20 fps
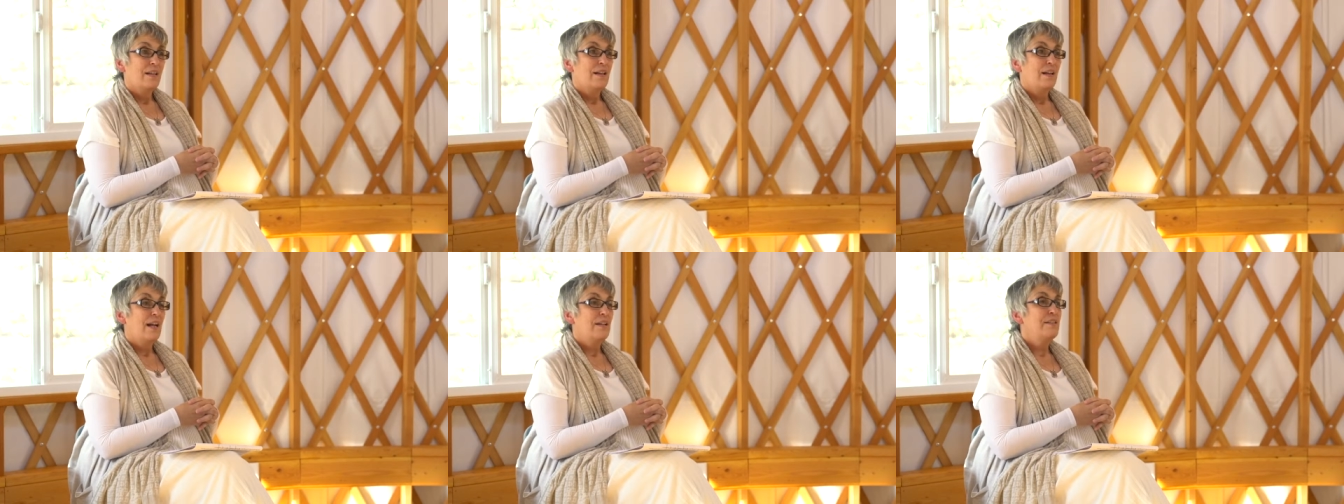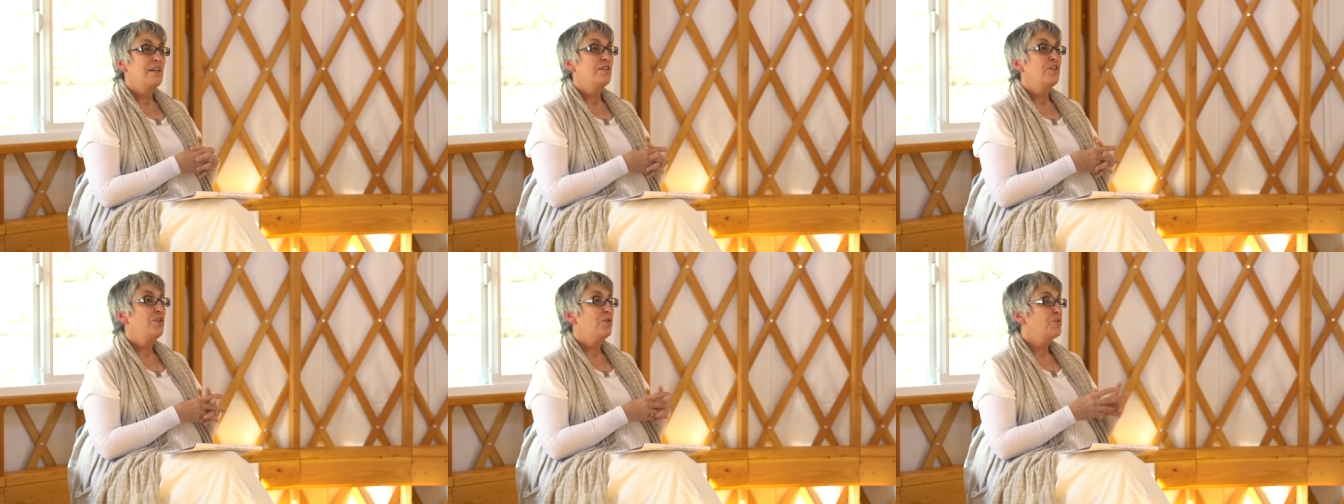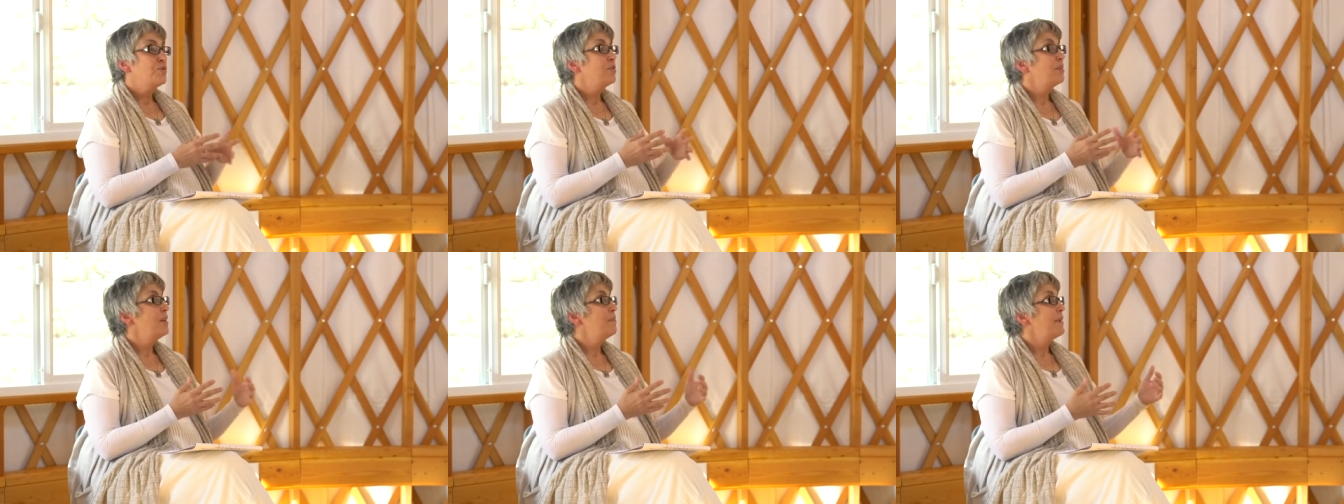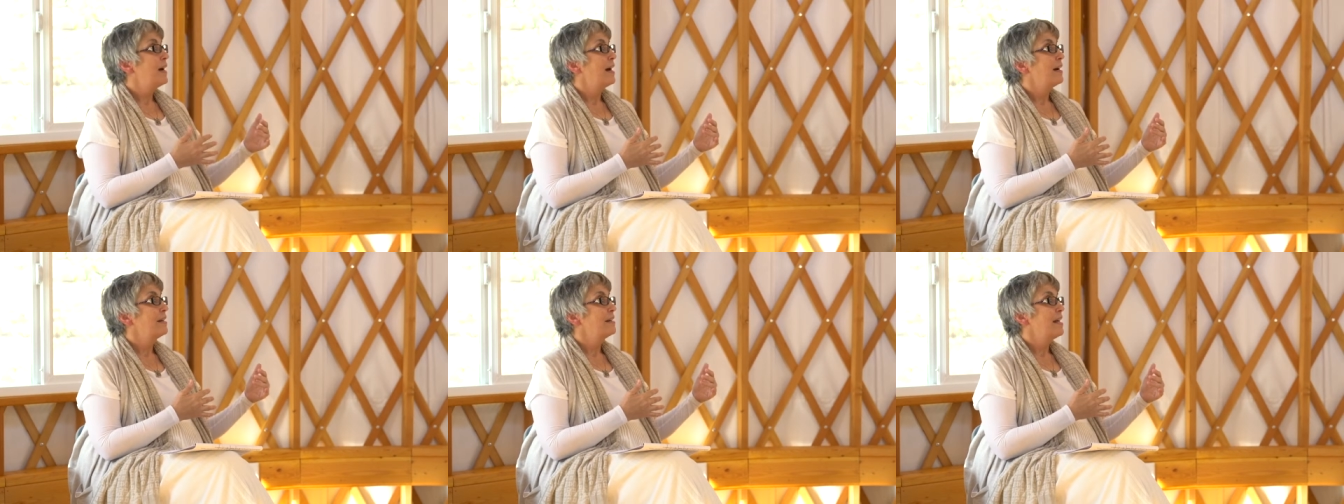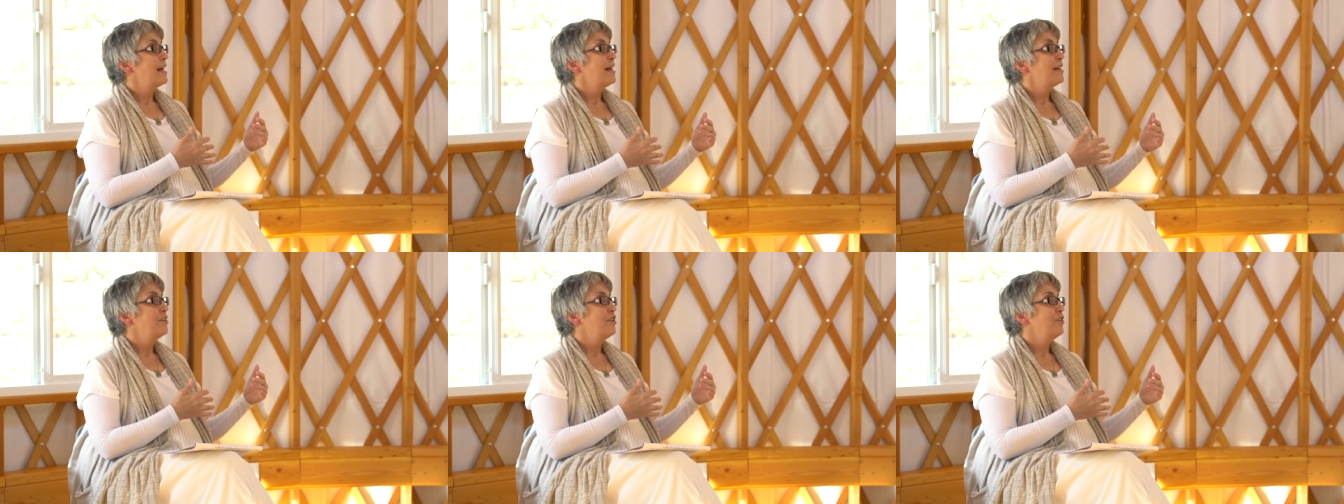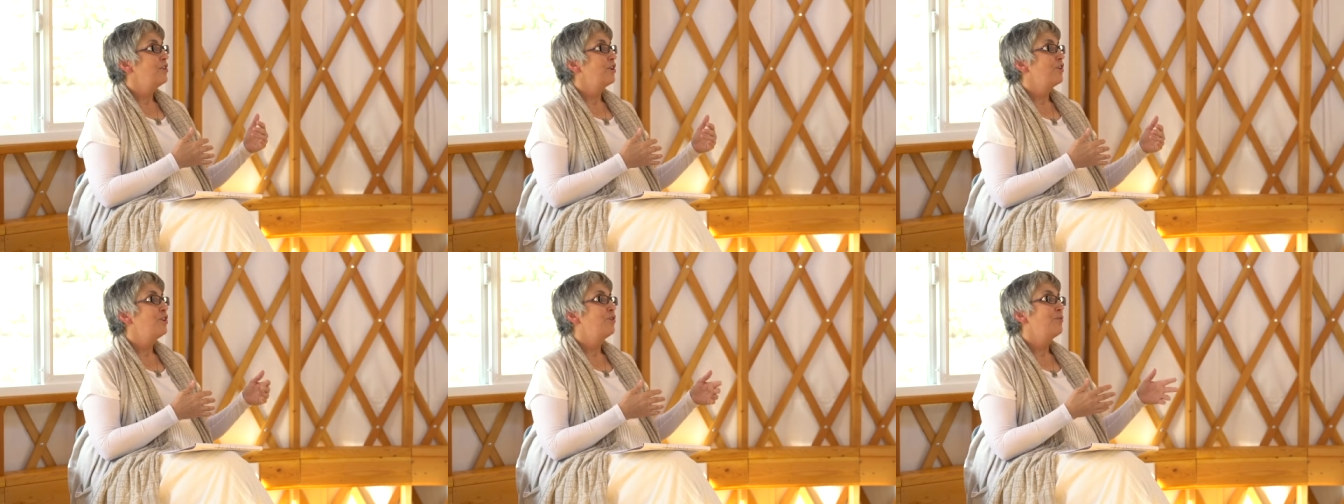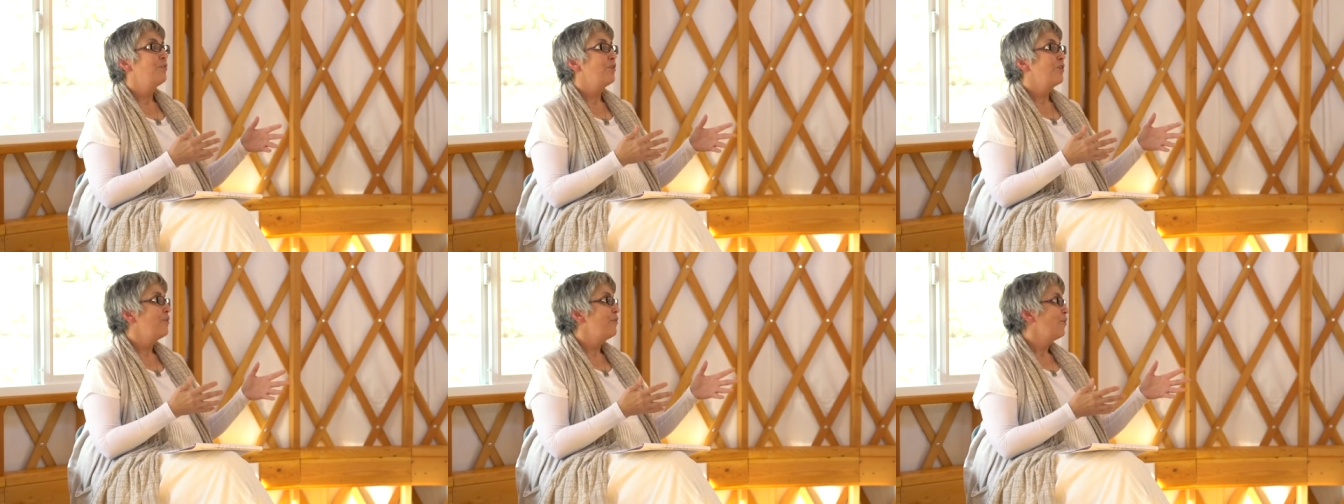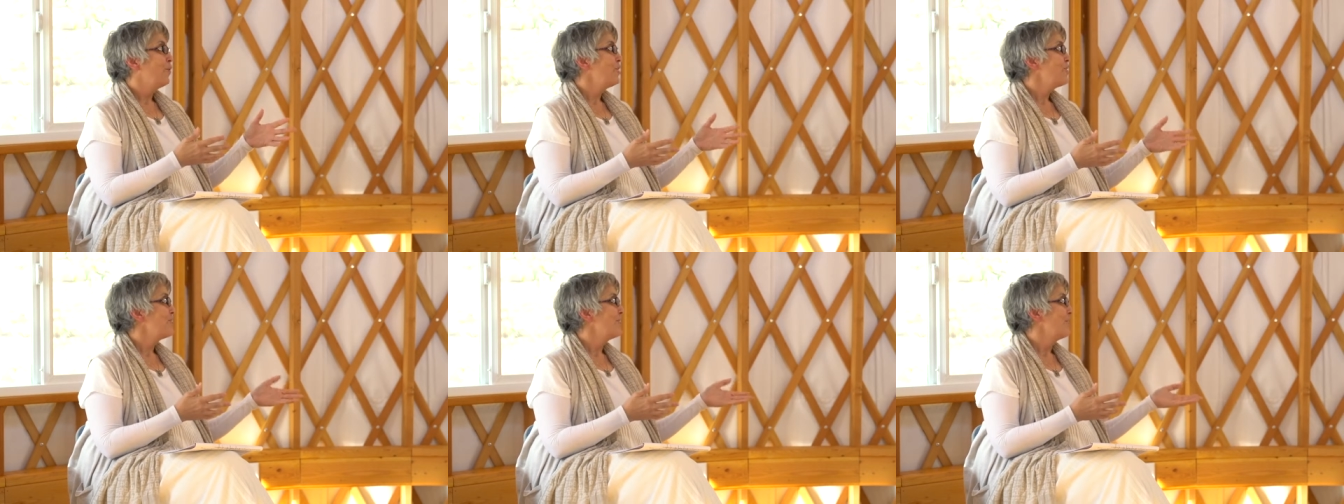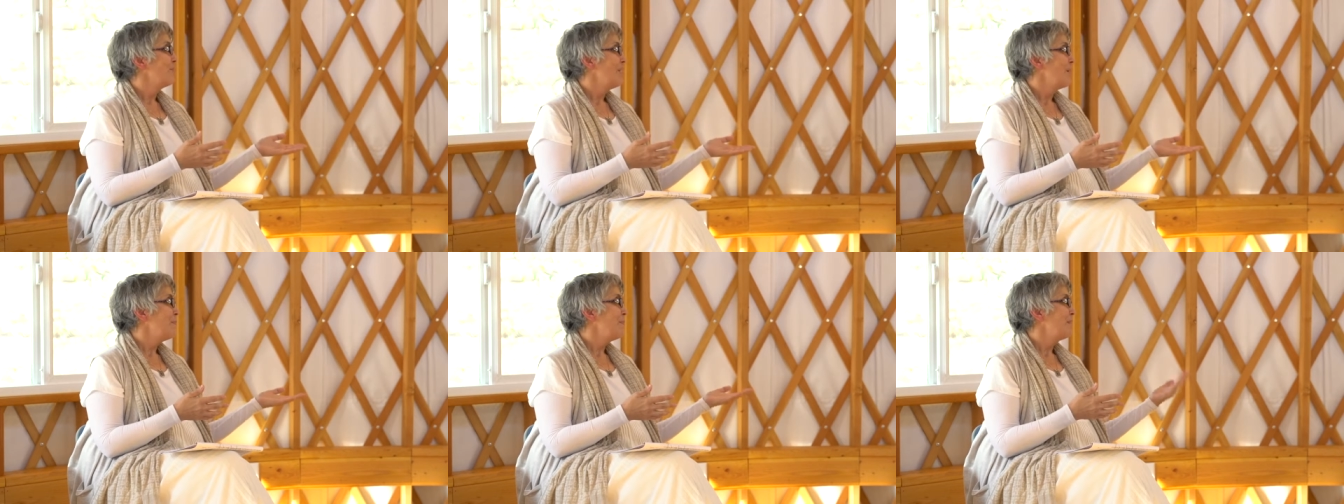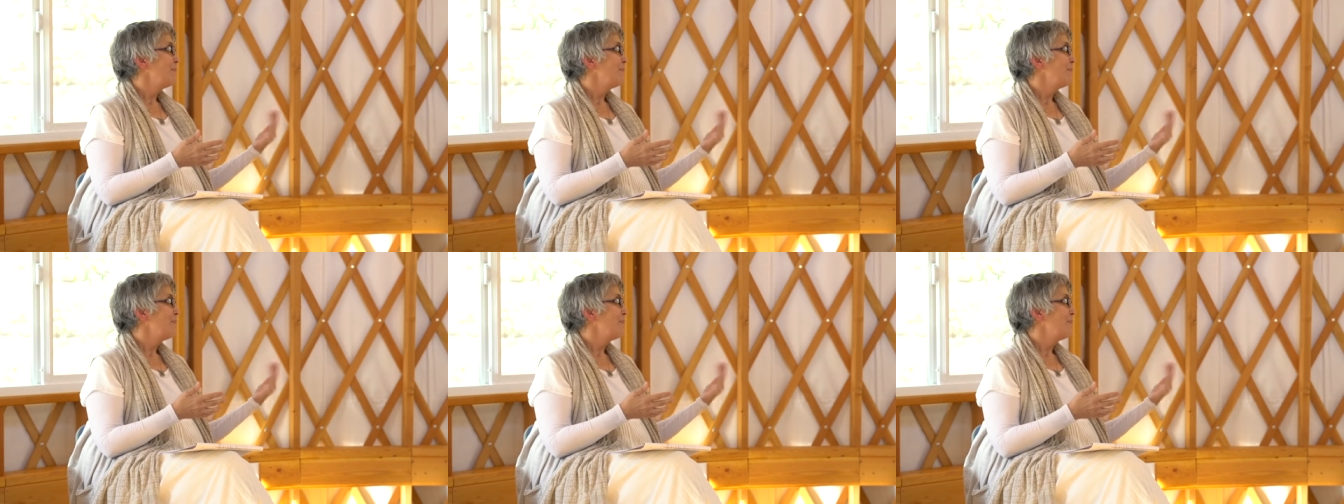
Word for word: And then usually back then, you know, you're very fortunate, right?